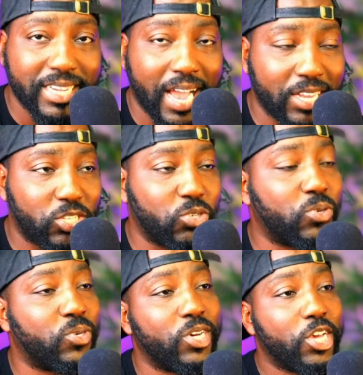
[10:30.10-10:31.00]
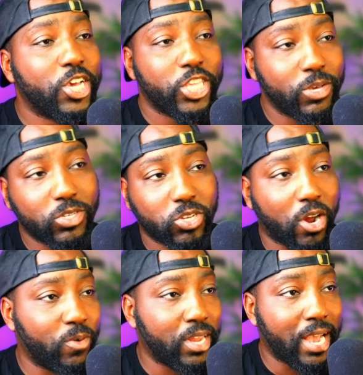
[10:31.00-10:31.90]
design tool, you will
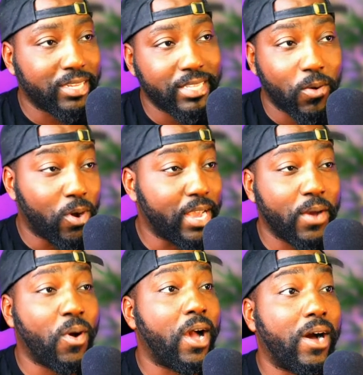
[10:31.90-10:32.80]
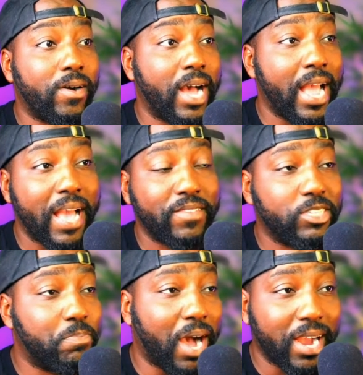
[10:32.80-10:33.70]
start realizing that, okay, wow, I have
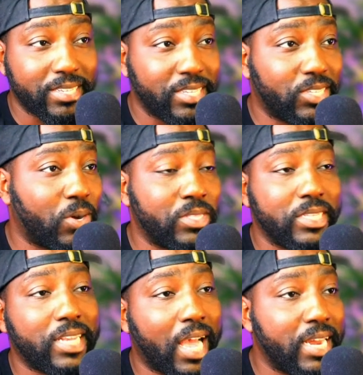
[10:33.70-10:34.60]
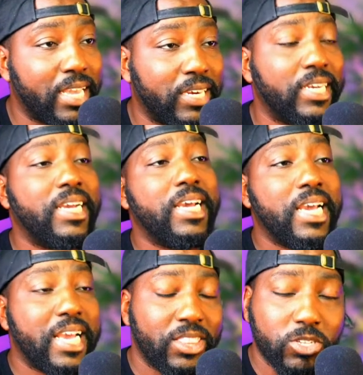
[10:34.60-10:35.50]
these boxes on the side here,
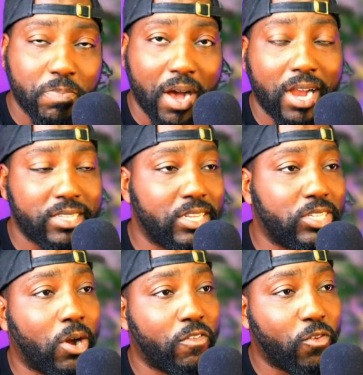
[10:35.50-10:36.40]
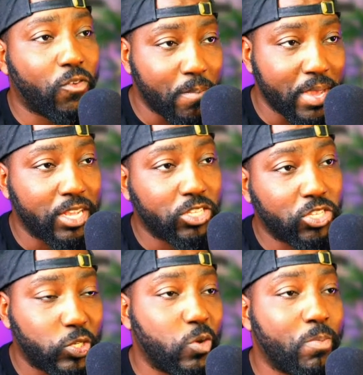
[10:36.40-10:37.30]
and those boxes are for me
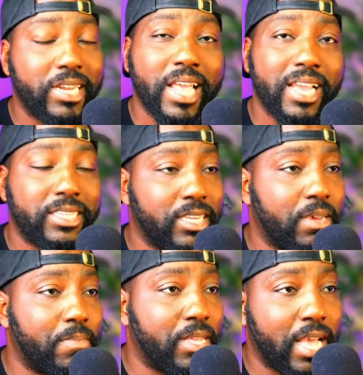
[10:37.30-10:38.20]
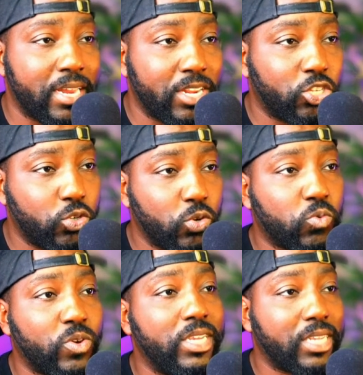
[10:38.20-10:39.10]
to do my next tip, and that is
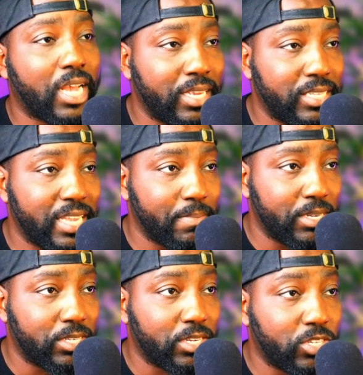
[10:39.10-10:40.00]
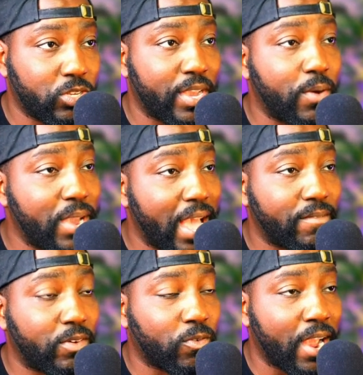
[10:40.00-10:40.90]
to resize the image. So here we
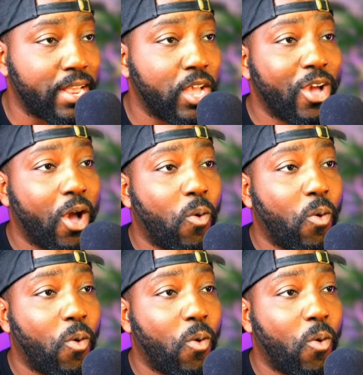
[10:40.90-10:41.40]
have it, right?